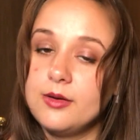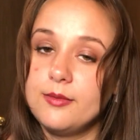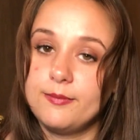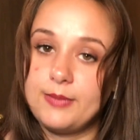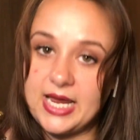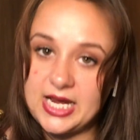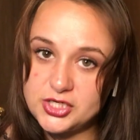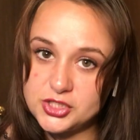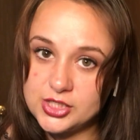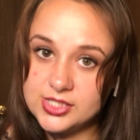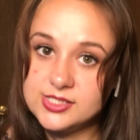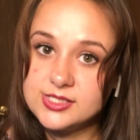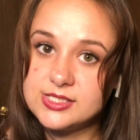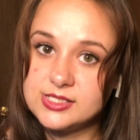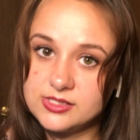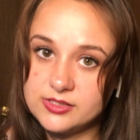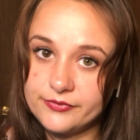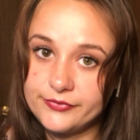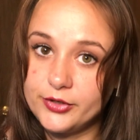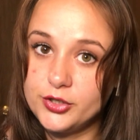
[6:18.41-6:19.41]
patience
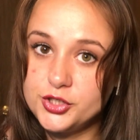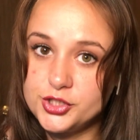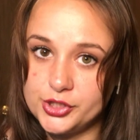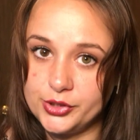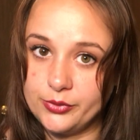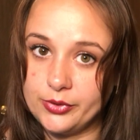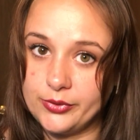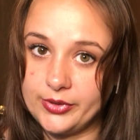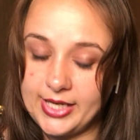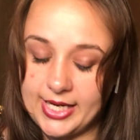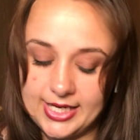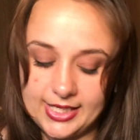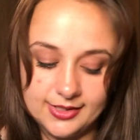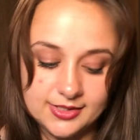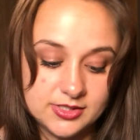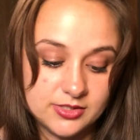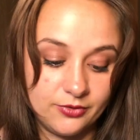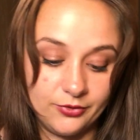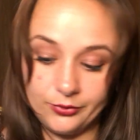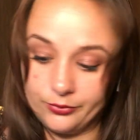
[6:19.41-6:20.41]
is a virtue, okay?
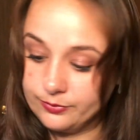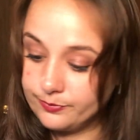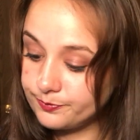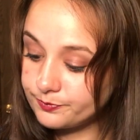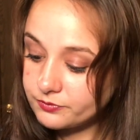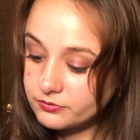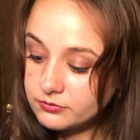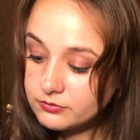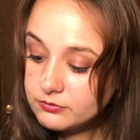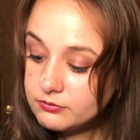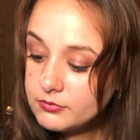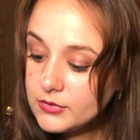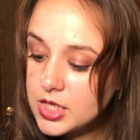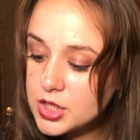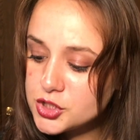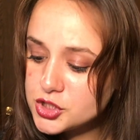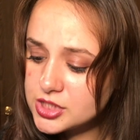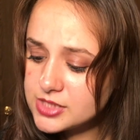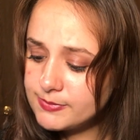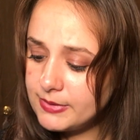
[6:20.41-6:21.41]
So
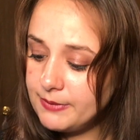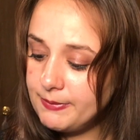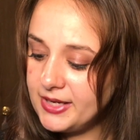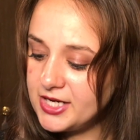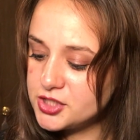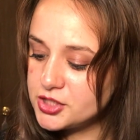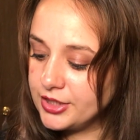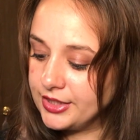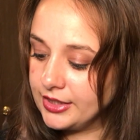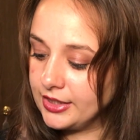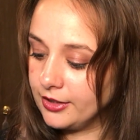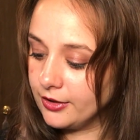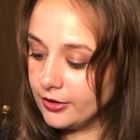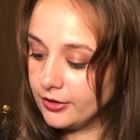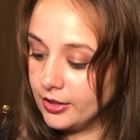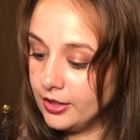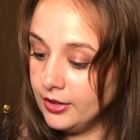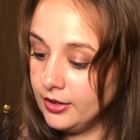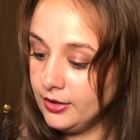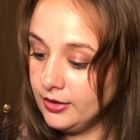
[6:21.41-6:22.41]
just be patient
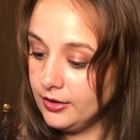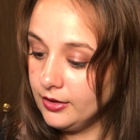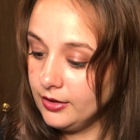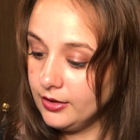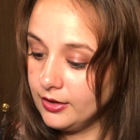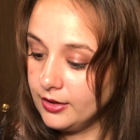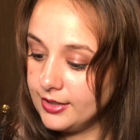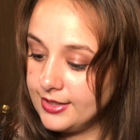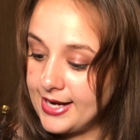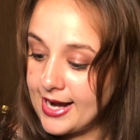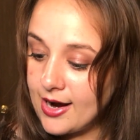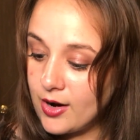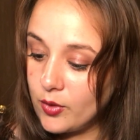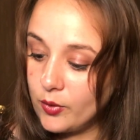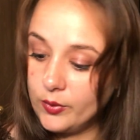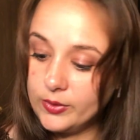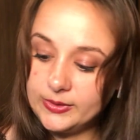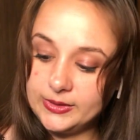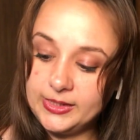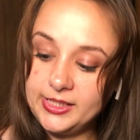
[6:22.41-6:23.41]
here.
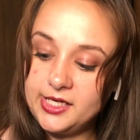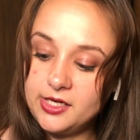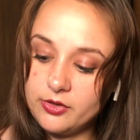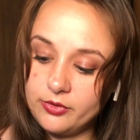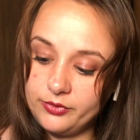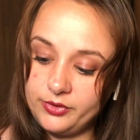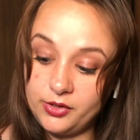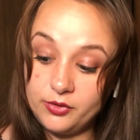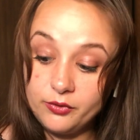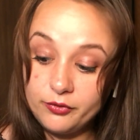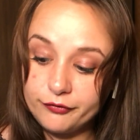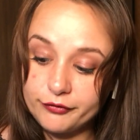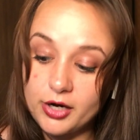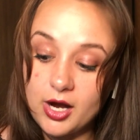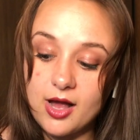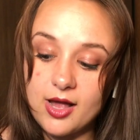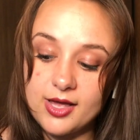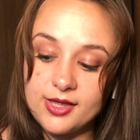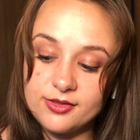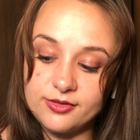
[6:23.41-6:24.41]
Now, Leo, you've
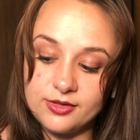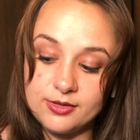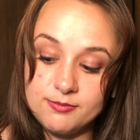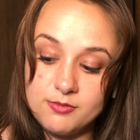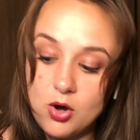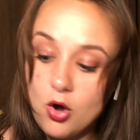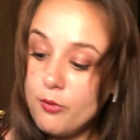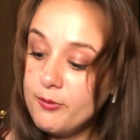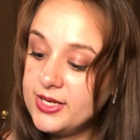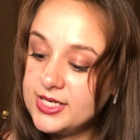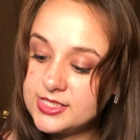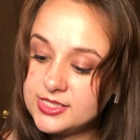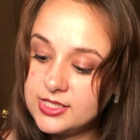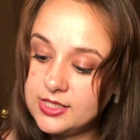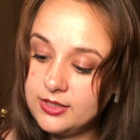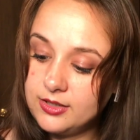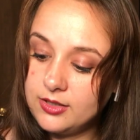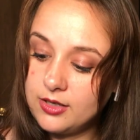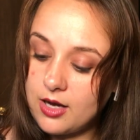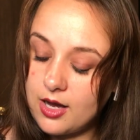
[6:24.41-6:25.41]
got the
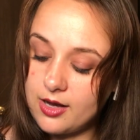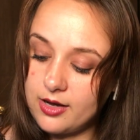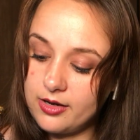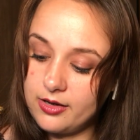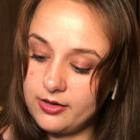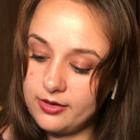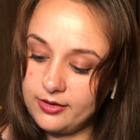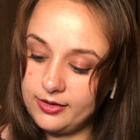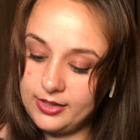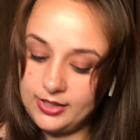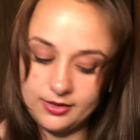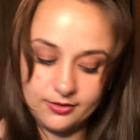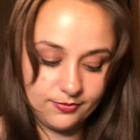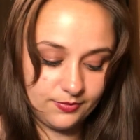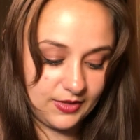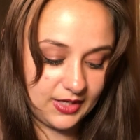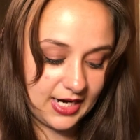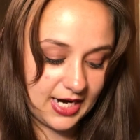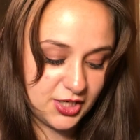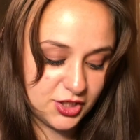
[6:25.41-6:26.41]
moment that
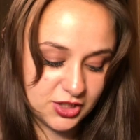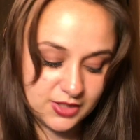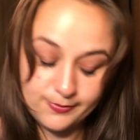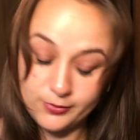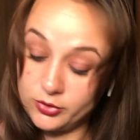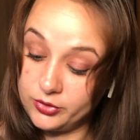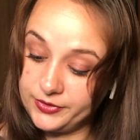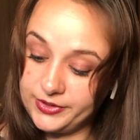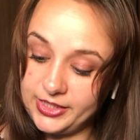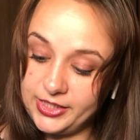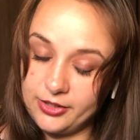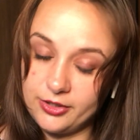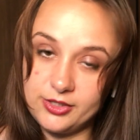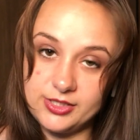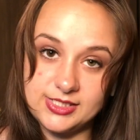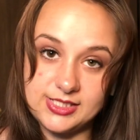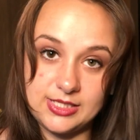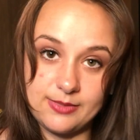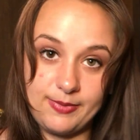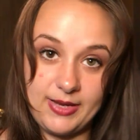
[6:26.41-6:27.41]
I just pulled here
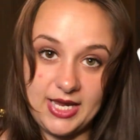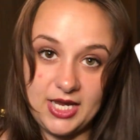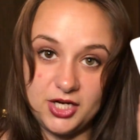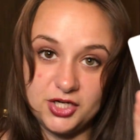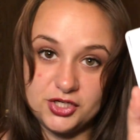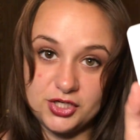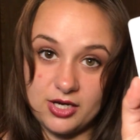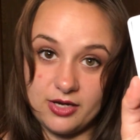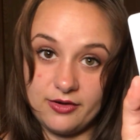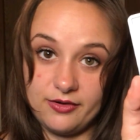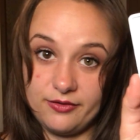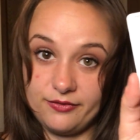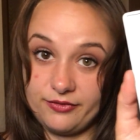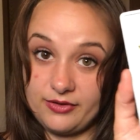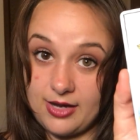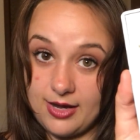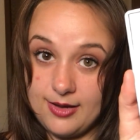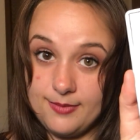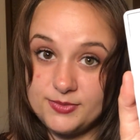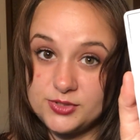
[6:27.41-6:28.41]
is the Page of
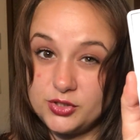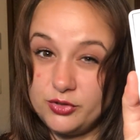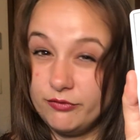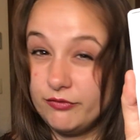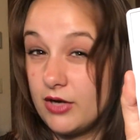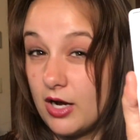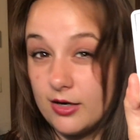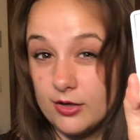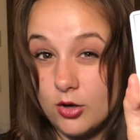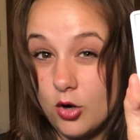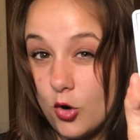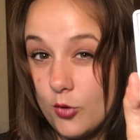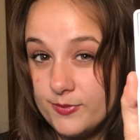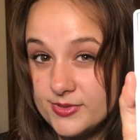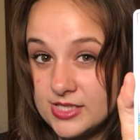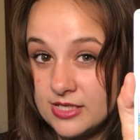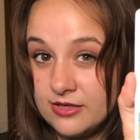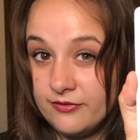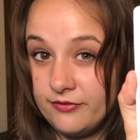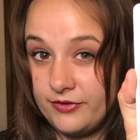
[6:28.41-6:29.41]
Cups. You've got a
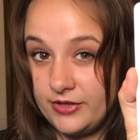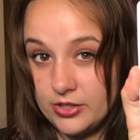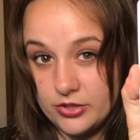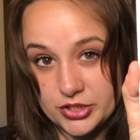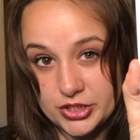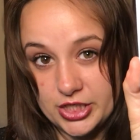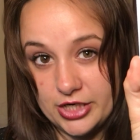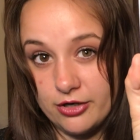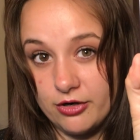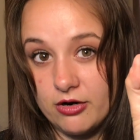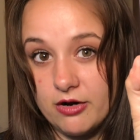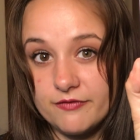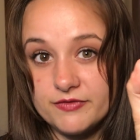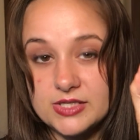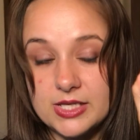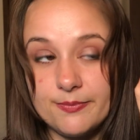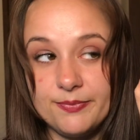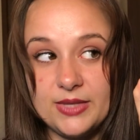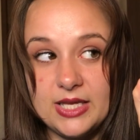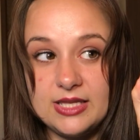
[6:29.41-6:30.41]
hopes and fears here of
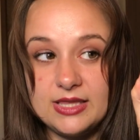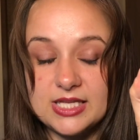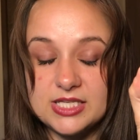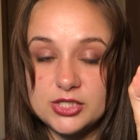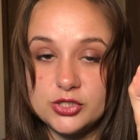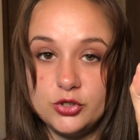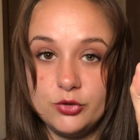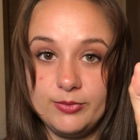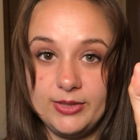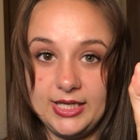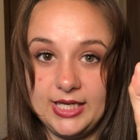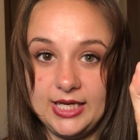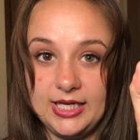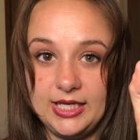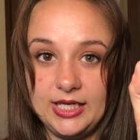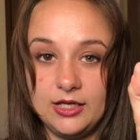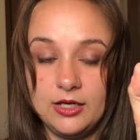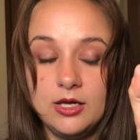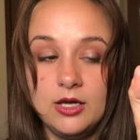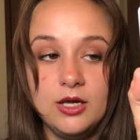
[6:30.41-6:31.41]
something that's new
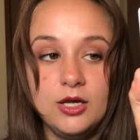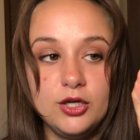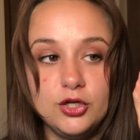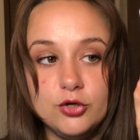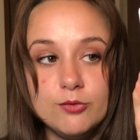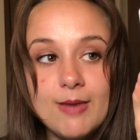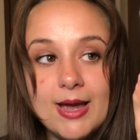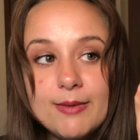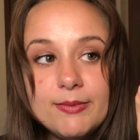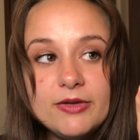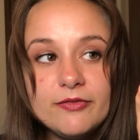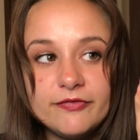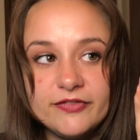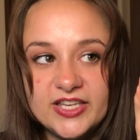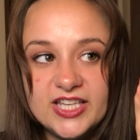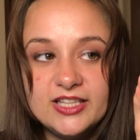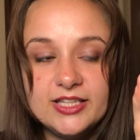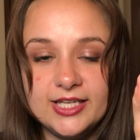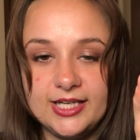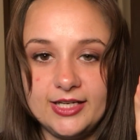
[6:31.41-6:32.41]
beginning. You might be
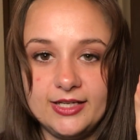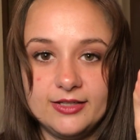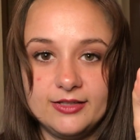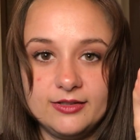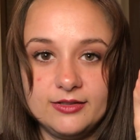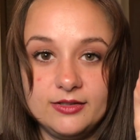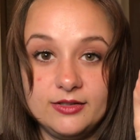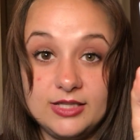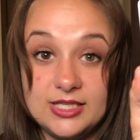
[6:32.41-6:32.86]
feeling,